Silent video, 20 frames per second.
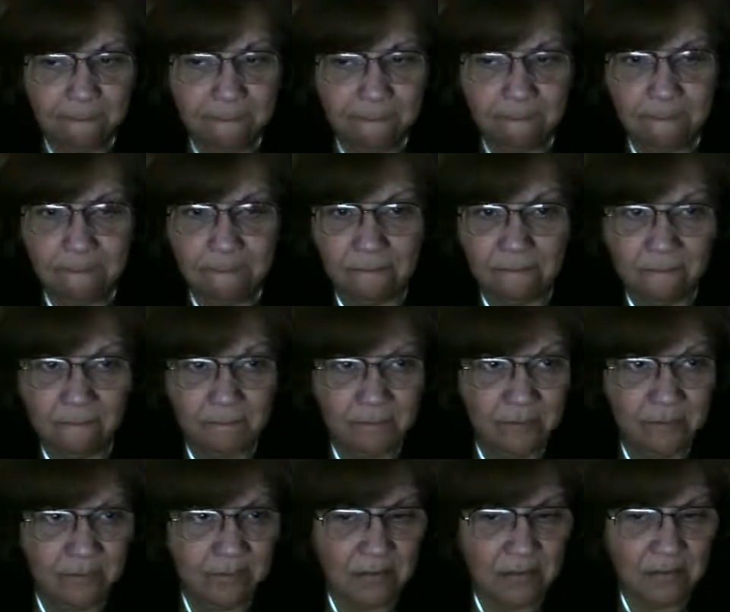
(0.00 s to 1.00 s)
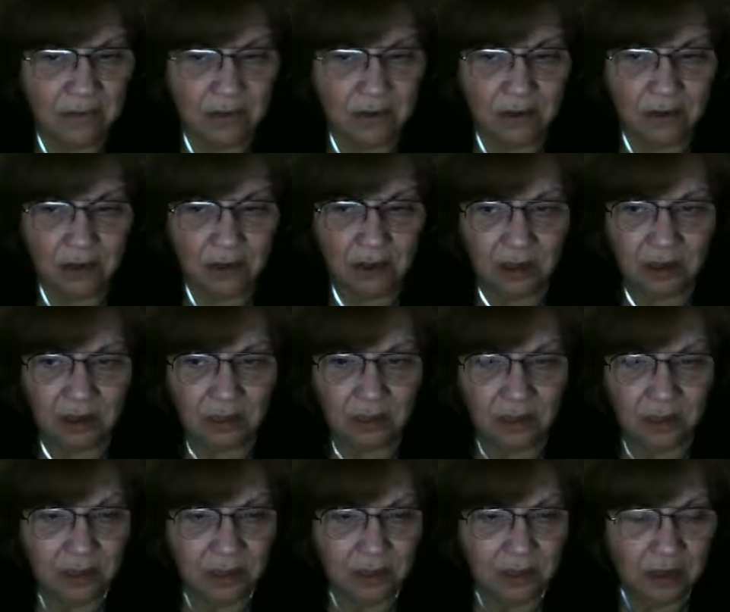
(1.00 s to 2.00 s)
Okay.
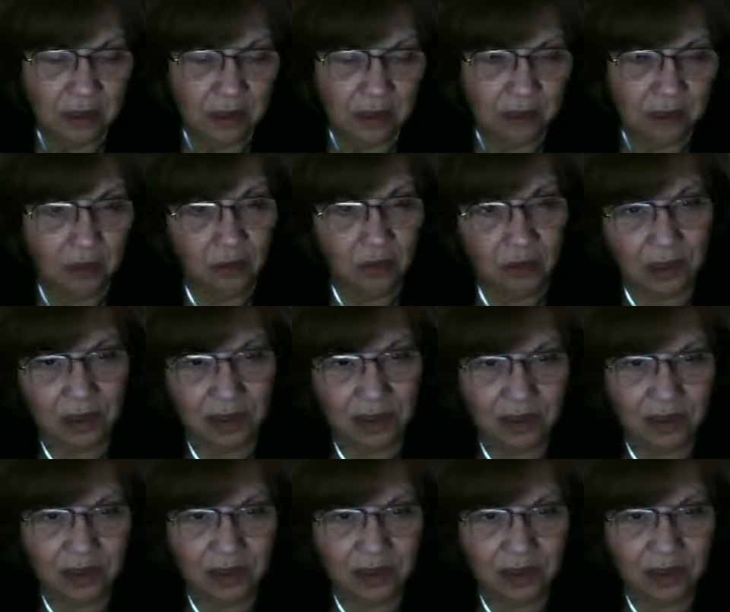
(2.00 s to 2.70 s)
Well,